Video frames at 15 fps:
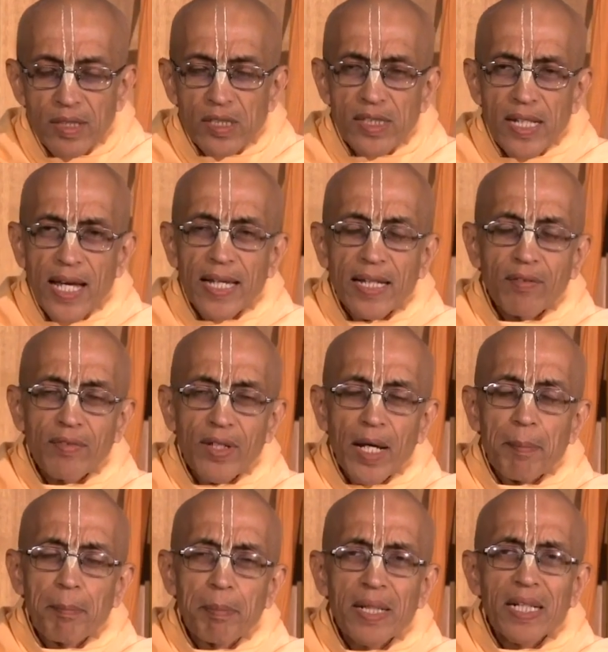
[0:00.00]
It's like we
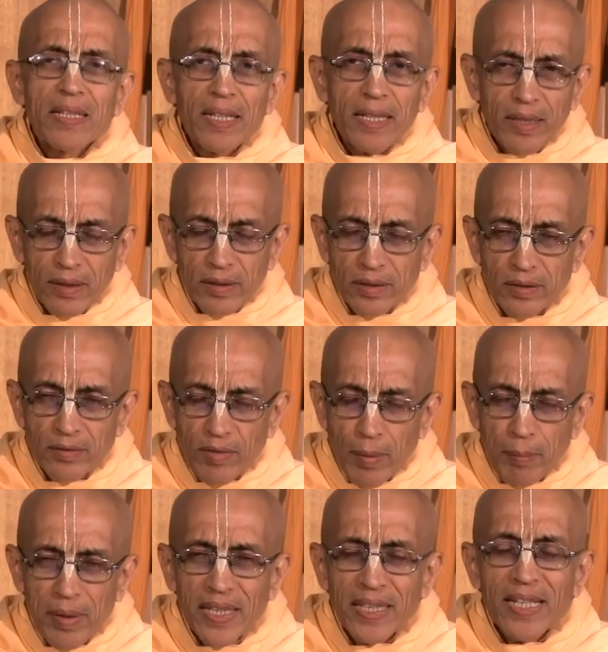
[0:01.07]
are breathing,
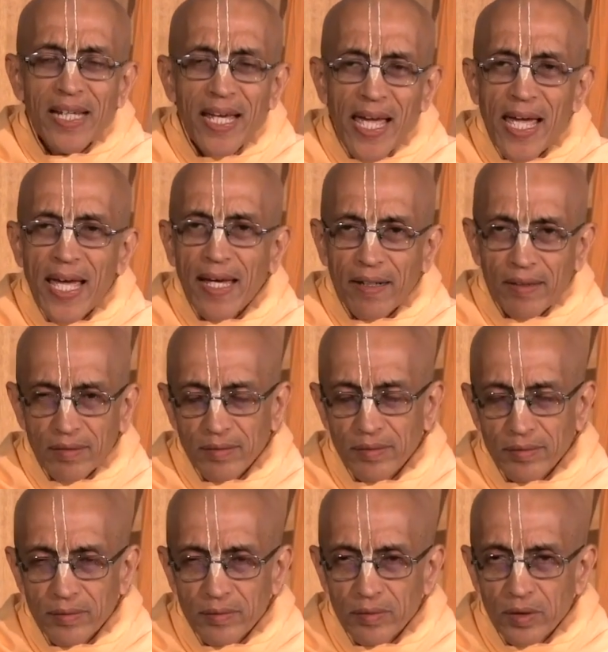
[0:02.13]
we are breathing
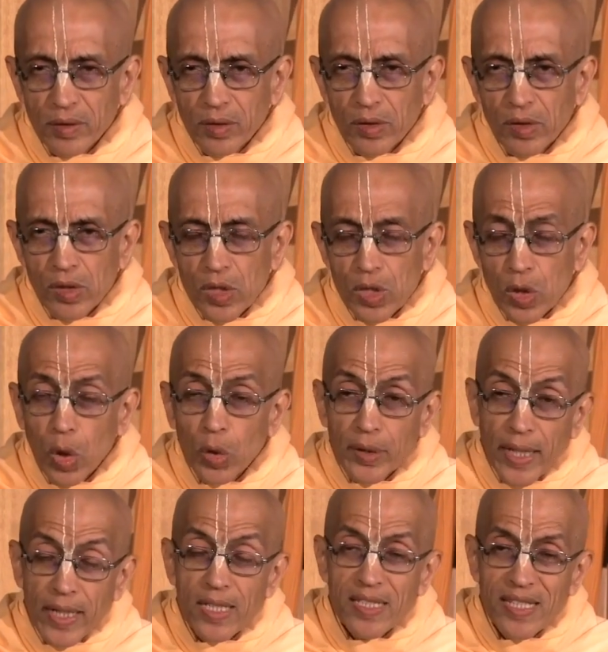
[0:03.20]
air, so
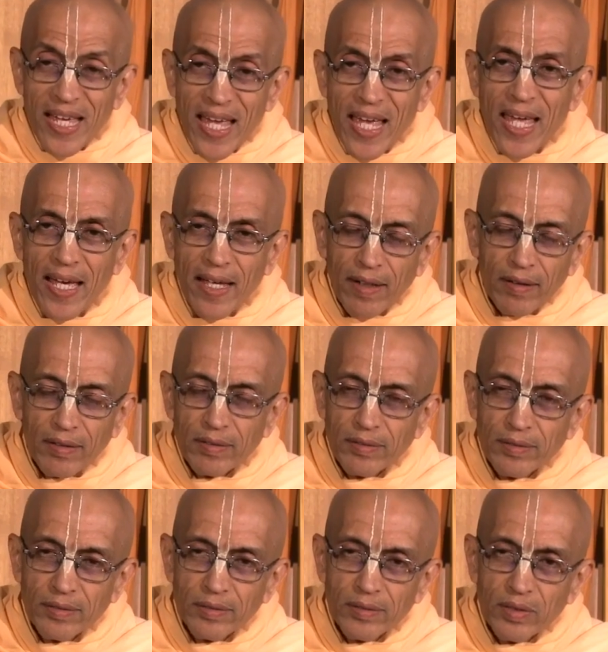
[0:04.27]
there is air
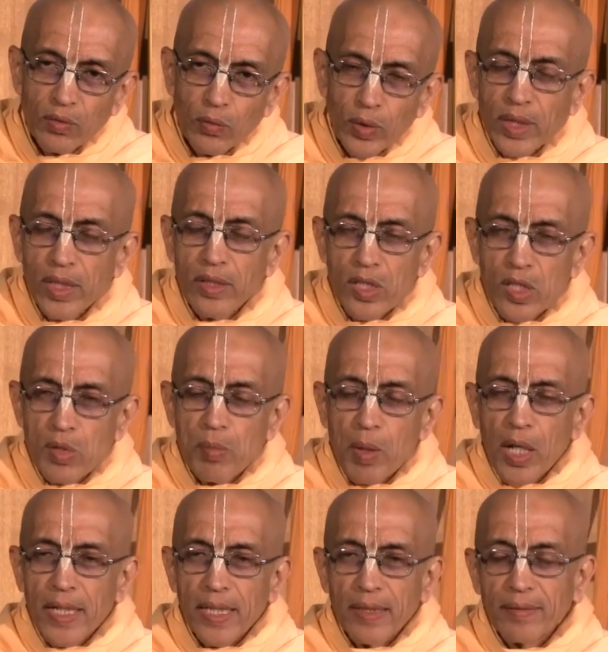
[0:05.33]
within this
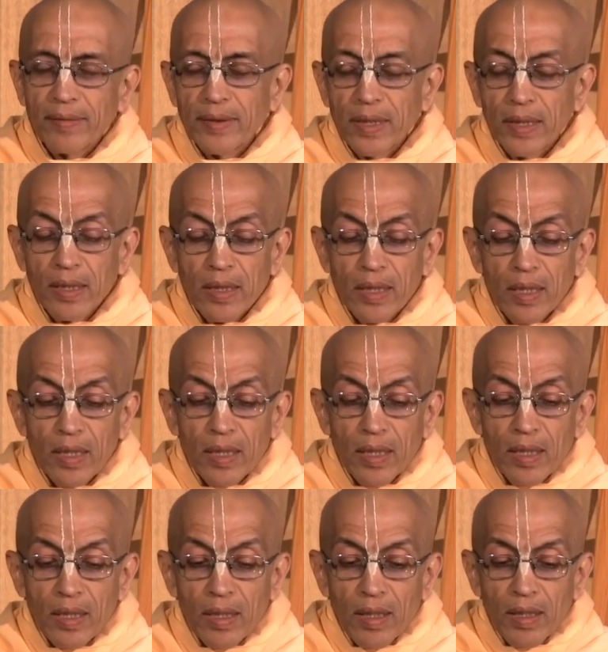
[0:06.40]
body.
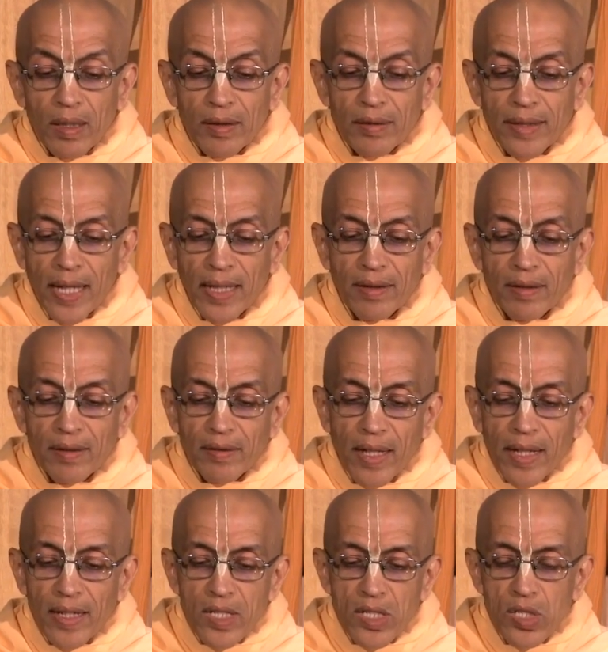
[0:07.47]
Then
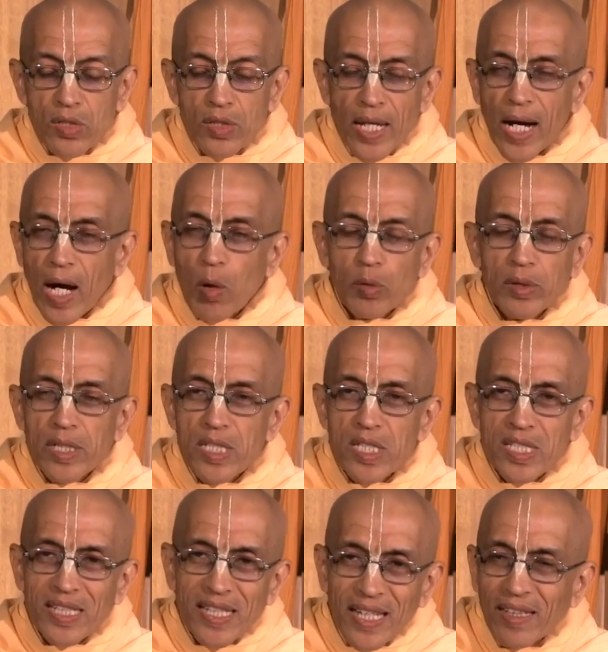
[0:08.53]
there is the outer
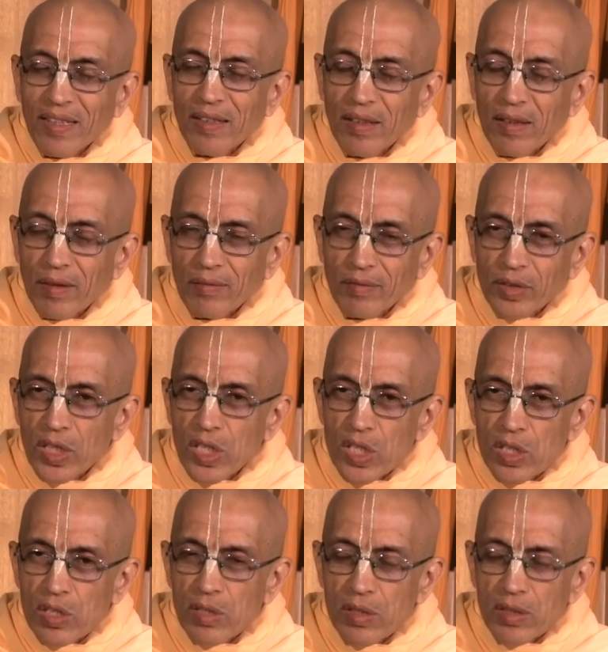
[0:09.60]
skin which
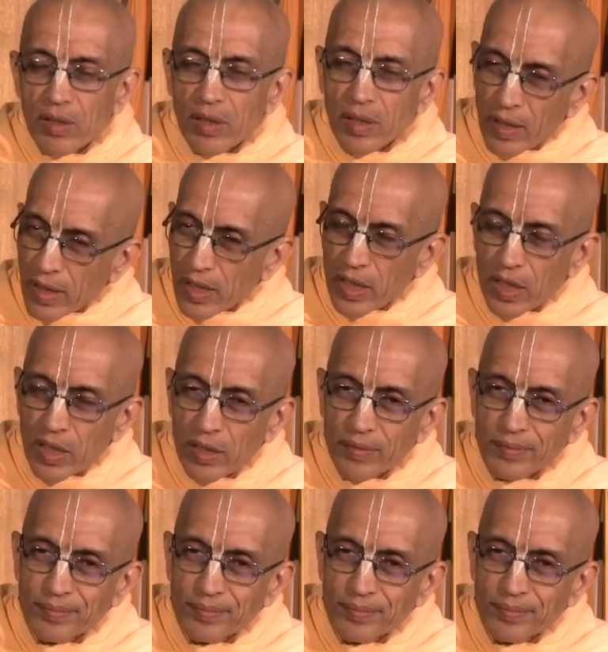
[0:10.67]
is earth.